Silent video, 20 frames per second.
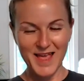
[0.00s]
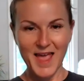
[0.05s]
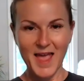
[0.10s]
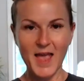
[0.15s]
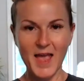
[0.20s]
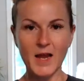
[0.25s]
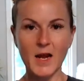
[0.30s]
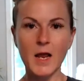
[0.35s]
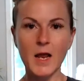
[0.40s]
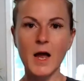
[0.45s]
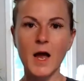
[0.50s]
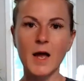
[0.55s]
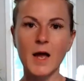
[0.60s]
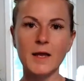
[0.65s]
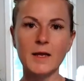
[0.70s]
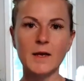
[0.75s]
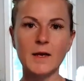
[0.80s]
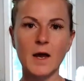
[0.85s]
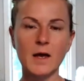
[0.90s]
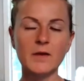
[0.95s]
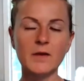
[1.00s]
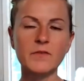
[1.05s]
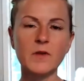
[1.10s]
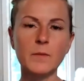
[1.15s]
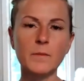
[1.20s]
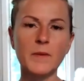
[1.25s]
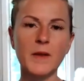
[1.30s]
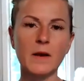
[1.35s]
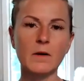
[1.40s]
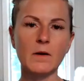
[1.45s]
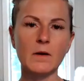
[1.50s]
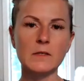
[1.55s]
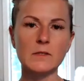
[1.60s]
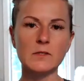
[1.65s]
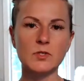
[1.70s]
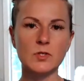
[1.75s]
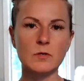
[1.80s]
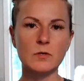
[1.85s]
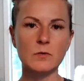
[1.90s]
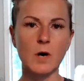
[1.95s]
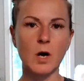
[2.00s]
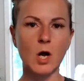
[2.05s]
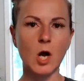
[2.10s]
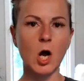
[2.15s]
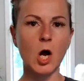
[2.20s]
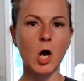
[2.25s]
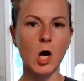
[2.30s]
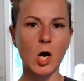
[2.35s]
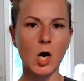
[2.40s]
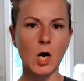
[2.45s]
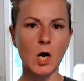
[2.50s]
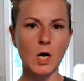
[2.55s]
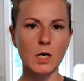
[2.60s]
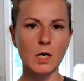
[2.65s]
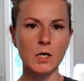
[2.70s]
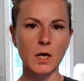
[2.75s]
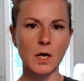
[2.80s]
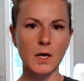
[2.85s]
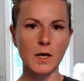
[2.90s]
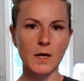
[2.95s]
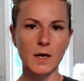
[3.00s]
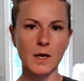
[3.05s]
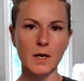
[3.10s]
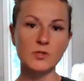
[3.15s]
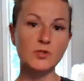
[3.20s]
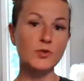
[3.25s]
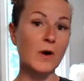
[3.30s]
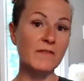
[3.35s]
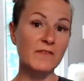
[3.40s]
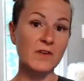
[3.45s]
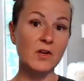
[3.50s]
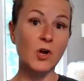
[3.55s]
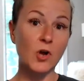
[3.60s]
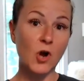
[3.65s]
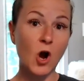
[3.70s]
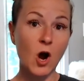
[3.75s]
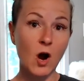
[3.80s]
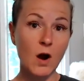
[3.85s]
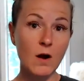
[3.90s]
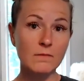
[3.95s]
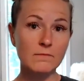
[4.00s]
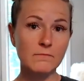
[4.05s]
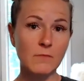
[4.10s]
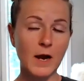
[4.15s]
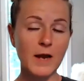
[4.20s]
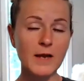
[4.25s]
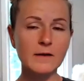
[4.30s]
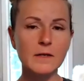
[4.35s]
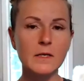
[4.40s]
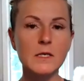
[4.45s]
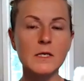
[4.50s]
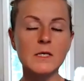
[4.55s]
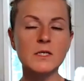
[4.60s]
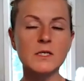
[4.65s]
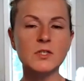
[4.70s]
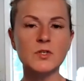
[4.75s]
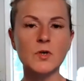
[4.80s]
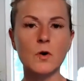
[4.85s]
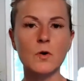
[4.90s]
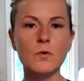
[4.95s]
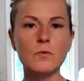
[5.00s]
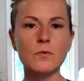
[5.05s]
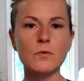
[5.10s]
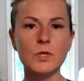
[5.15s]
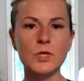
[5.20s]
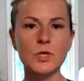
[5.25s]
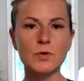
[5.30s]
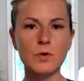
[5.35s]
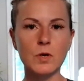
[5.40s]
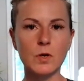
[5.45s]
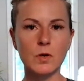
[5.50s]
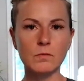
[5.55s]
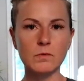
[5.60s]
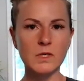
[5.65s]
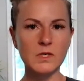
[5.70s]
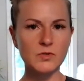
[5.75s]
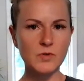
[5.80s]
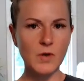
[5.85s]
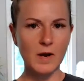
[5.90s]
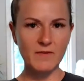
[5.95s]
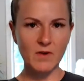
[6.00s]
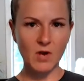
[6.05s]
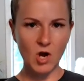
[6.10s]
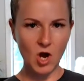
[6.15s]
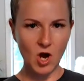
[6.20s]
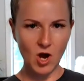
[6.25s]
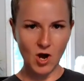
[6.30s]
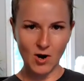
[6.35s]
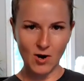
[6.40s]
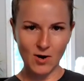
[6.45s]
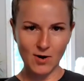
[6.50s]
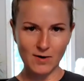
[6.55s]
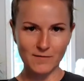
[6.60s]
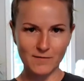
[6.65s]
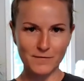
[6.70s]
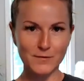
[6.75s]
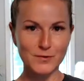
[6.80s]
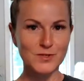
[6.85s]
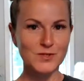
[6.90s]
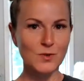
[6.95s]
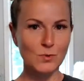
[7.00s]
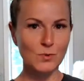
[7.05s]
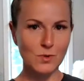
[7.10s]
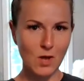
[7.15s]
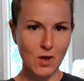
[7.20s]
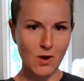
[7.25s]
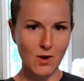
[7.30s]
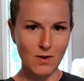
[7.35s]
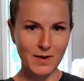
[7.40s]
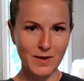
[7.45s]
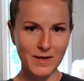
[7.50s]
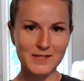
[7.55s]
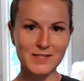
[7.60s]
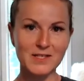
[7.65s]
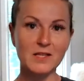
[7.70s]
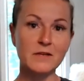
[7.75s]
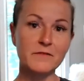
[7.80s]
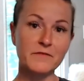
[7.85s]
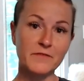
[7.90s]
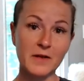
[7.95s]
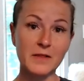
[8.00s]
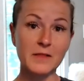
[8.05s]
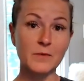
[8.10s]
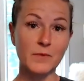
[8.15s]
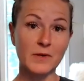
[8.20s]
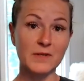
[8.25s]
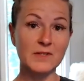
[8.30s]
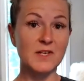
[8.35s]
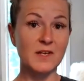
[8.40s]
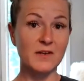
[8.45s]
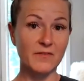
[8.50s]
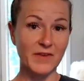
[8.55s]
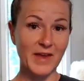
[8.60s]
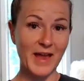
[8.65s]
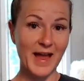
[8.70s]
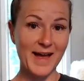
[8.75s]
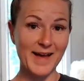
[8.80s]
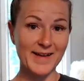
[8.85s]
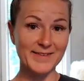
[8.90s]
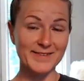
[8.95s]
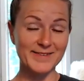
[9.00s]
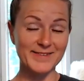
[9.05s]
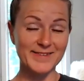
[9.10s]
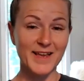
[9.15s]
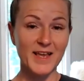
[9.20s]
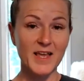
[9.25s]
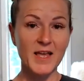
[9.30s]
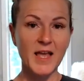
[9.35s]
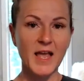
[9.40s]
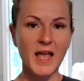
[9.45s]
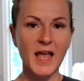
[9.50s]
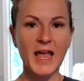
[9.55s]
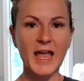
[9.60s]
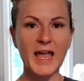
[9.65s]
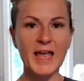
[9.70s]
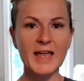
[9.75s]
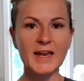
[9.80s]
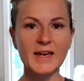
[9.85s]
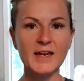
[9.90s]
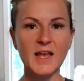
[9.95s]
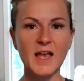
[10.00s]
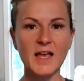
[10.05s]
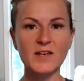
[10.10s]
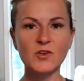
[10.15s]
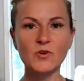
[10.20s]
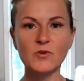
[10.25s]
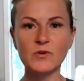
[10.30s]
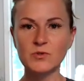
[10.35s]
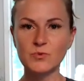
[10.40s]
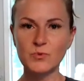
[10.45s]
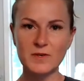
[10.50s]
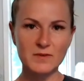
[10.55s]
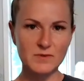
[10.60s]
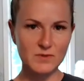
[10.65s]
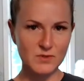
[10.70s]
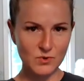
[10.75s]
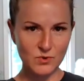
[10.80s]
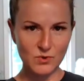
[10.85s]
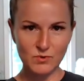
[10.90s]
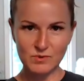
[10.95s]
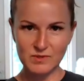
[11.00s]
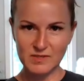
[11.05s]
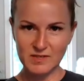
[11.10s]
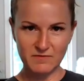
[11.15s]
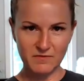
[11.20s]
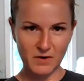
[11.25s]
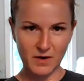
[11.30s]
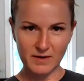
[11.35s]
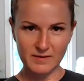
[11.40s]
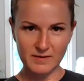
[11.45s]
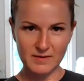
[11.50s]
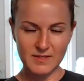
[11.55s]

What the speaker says: And I kind of compare it to a car, driving a car, right? So you can only drive a car for so long until it finally runs out of gas. And your adrenals are no different.